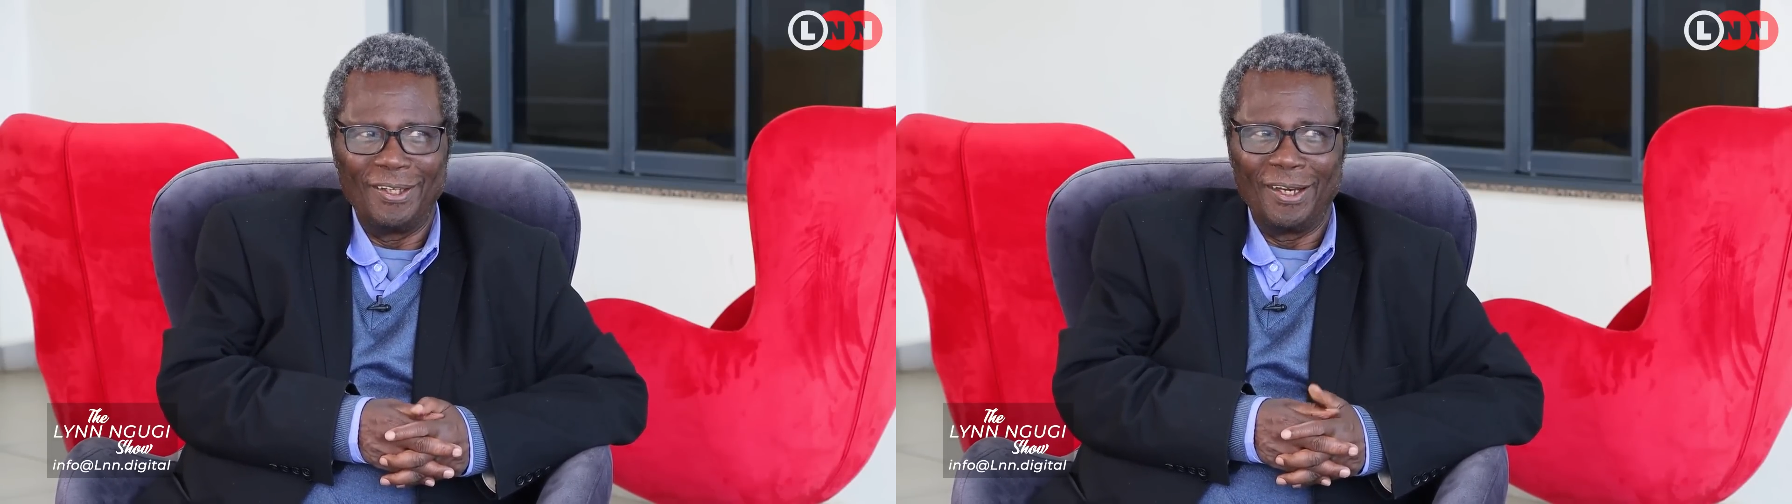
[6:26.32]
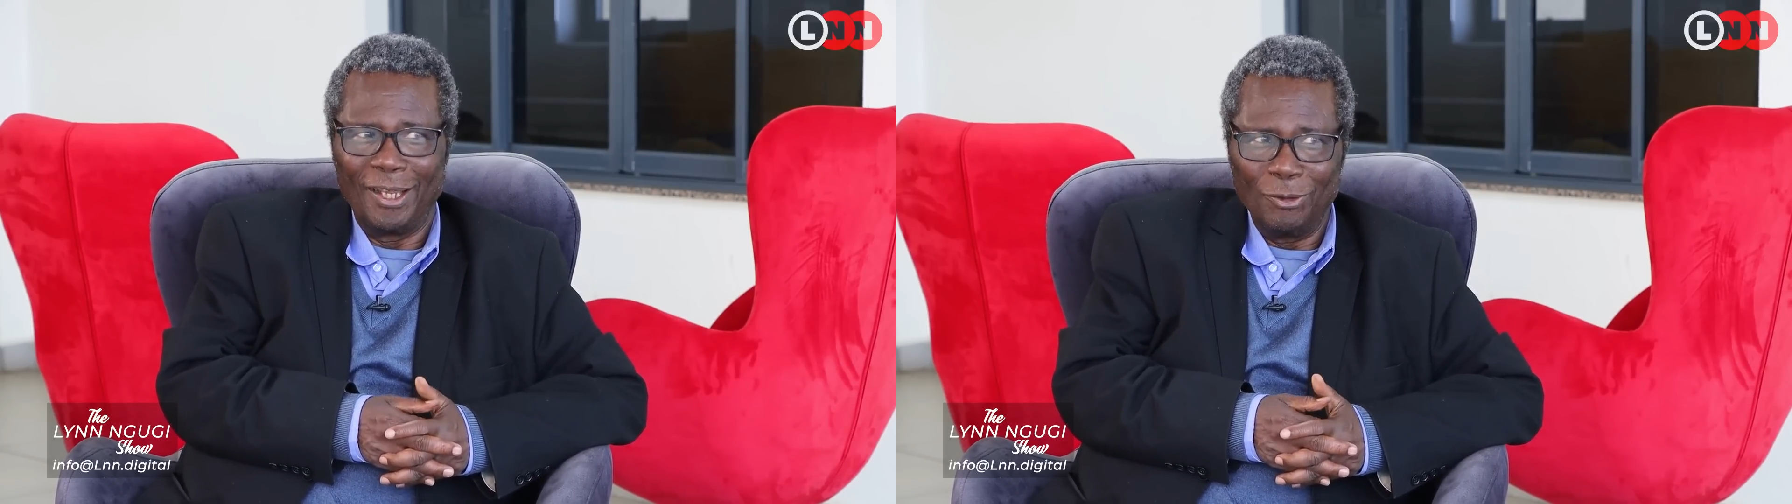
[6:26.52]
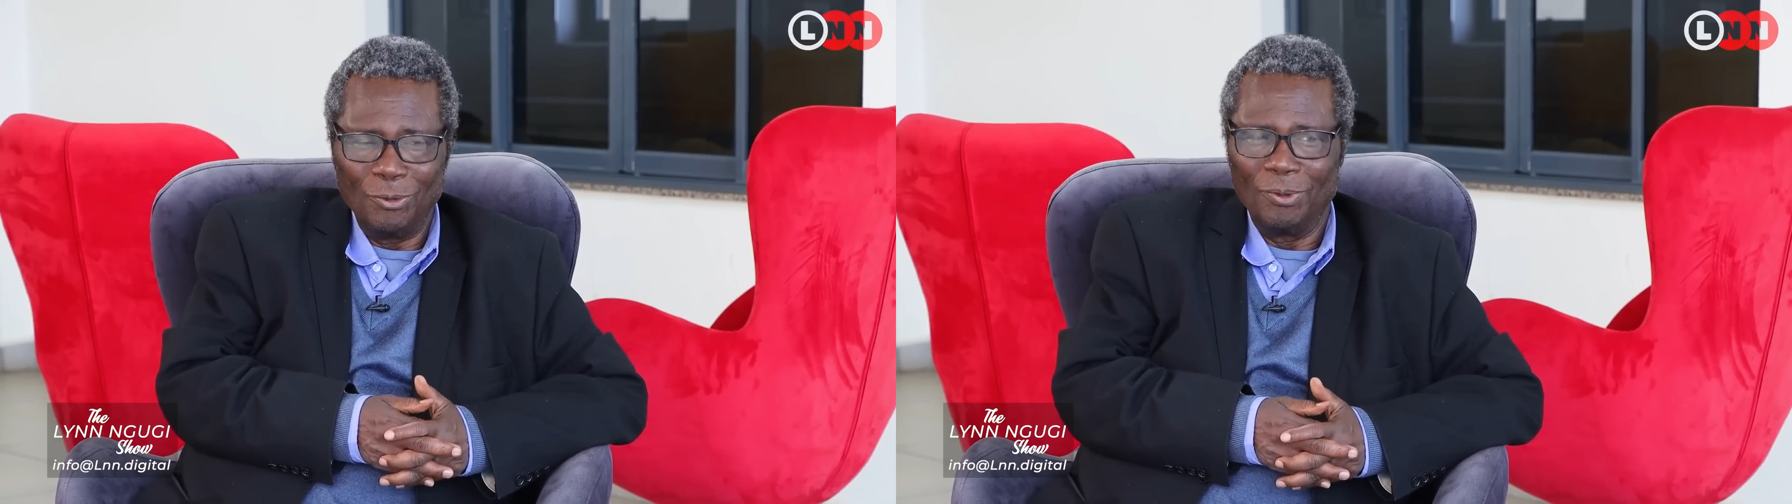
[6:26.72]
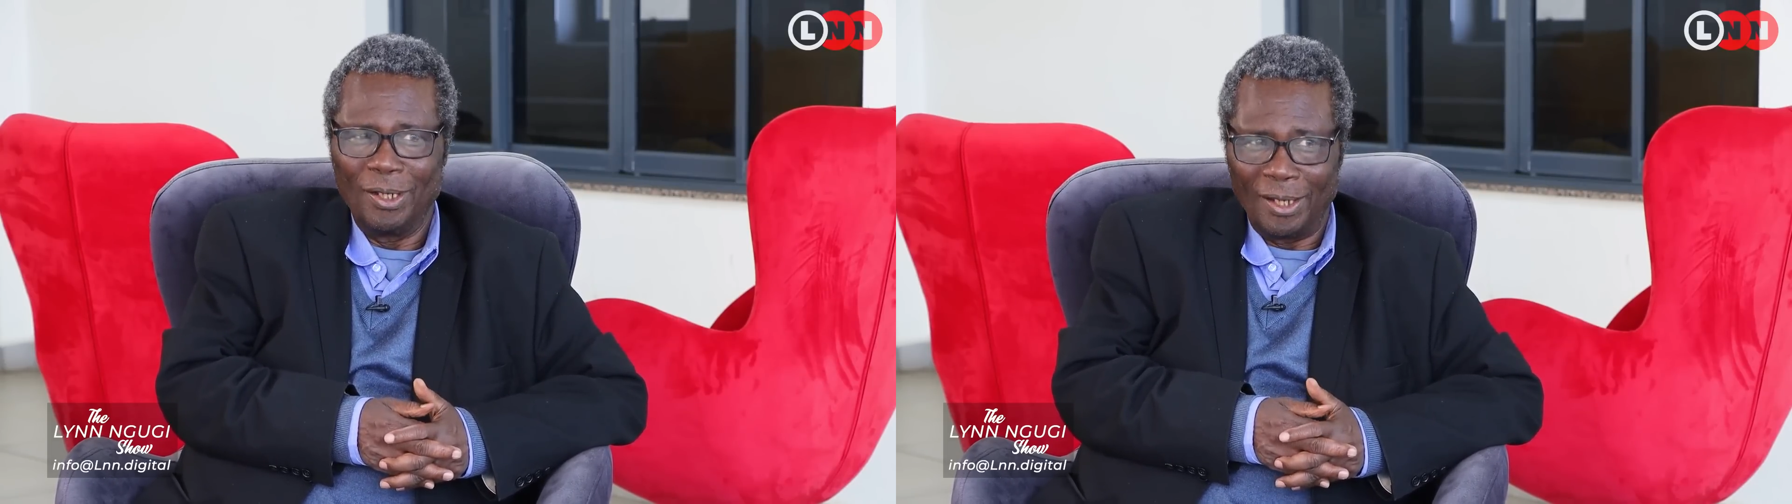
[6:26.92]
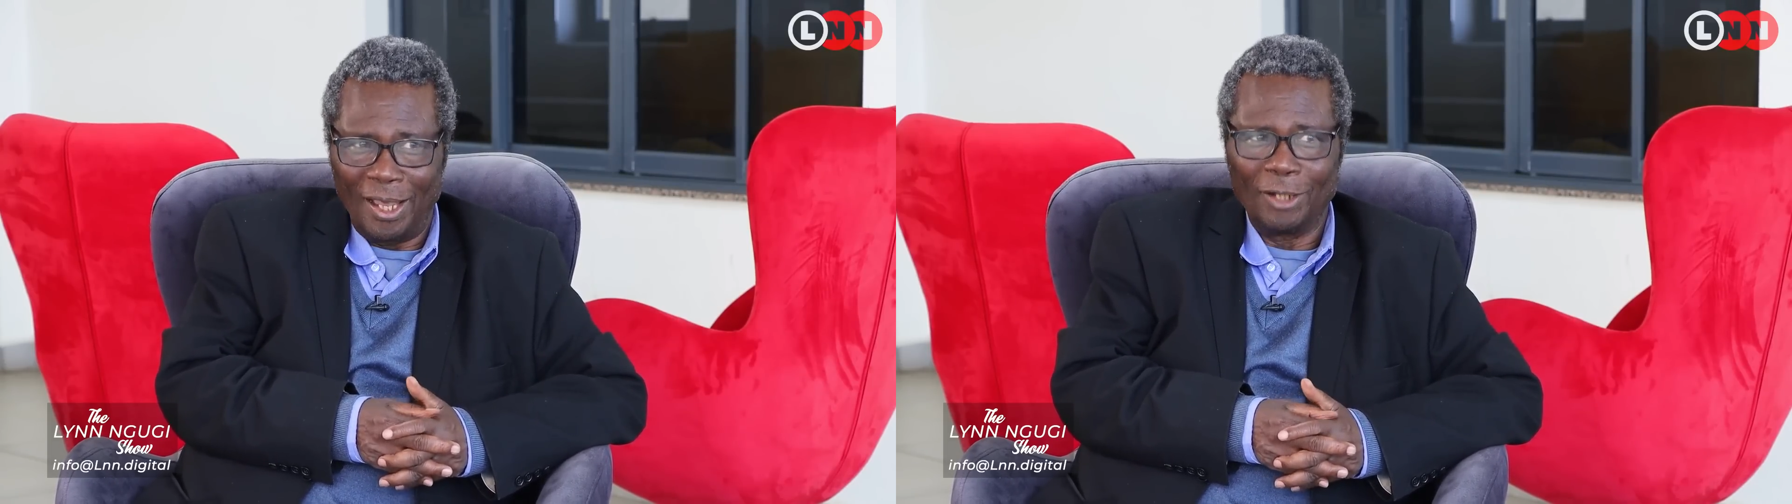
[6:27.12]
Than I do,
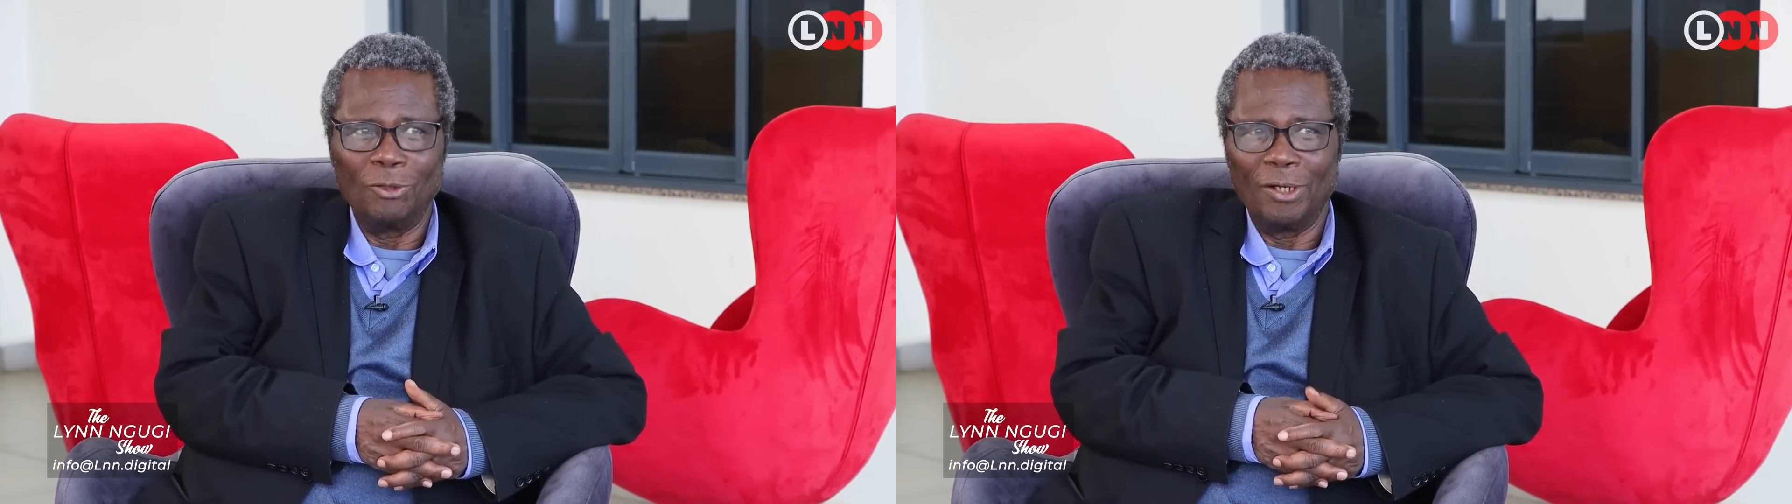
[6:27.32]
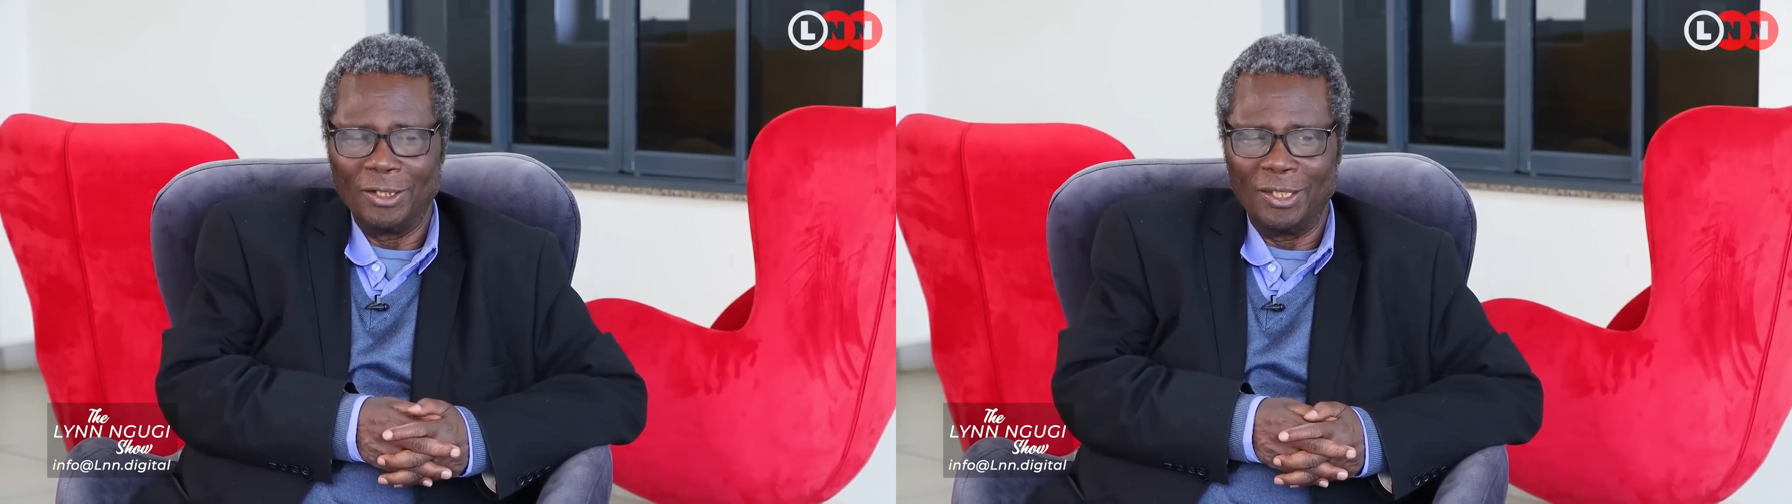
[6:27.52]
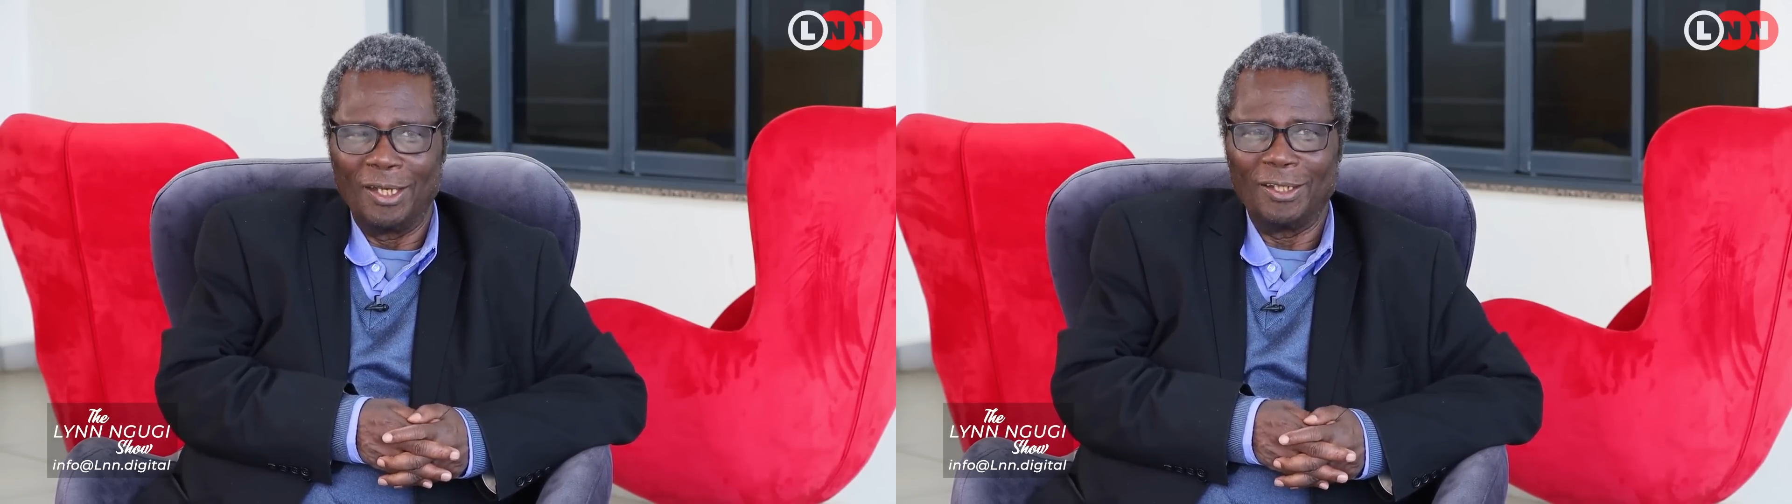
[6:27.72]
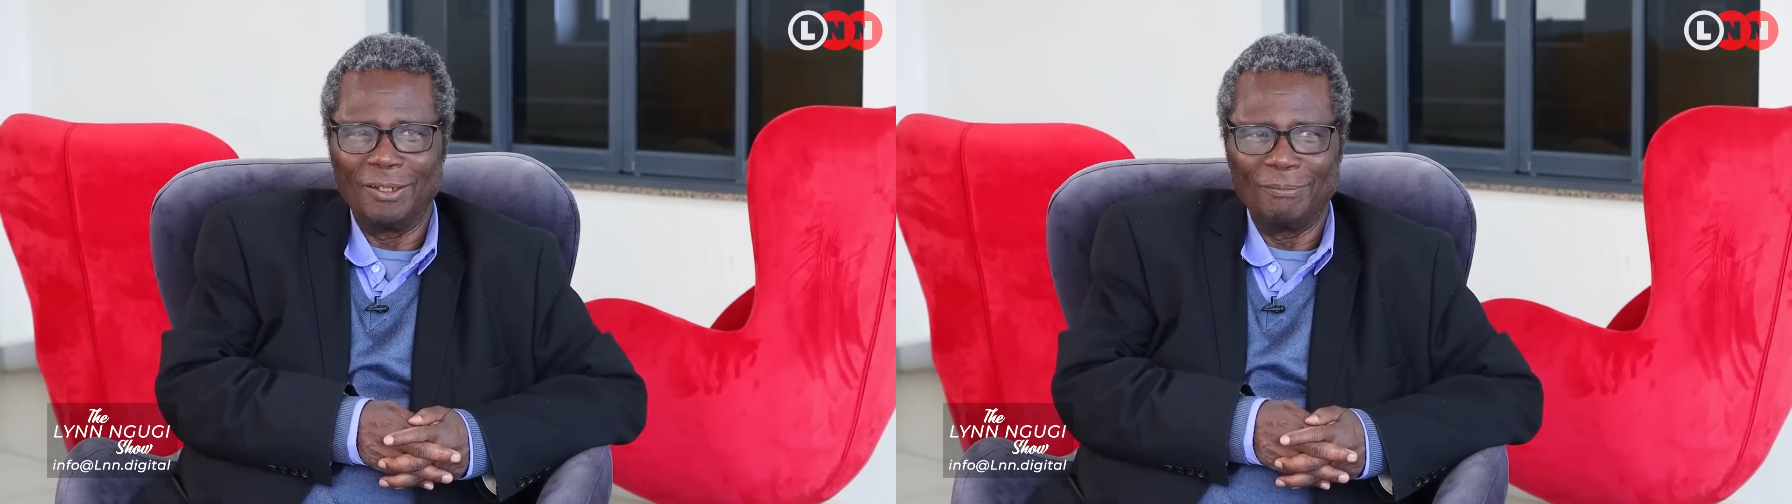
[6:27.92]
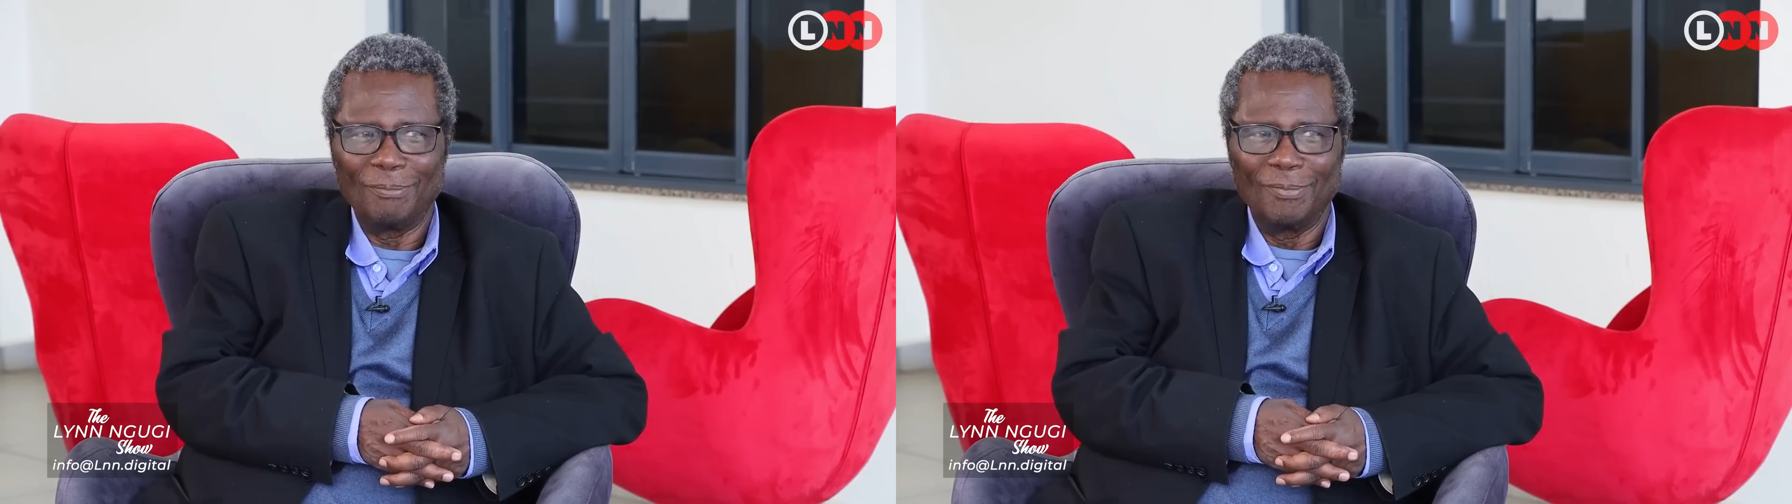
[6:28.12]
and I acknowledge
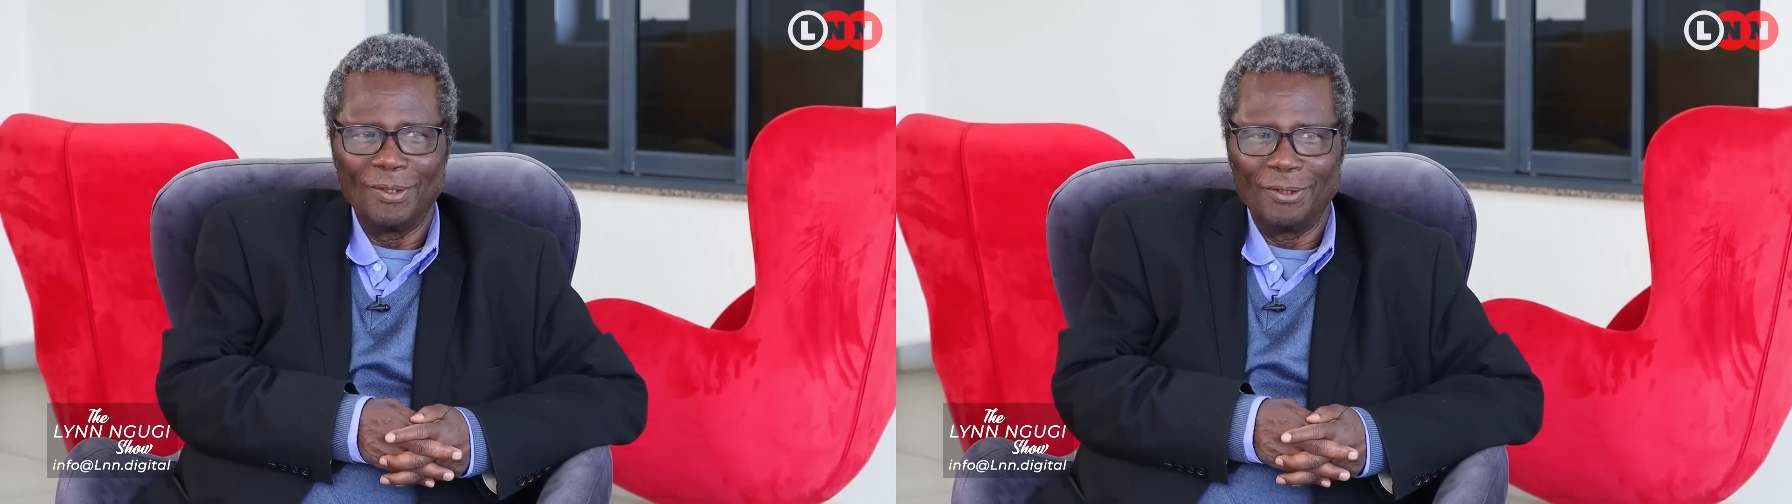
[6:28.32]
that.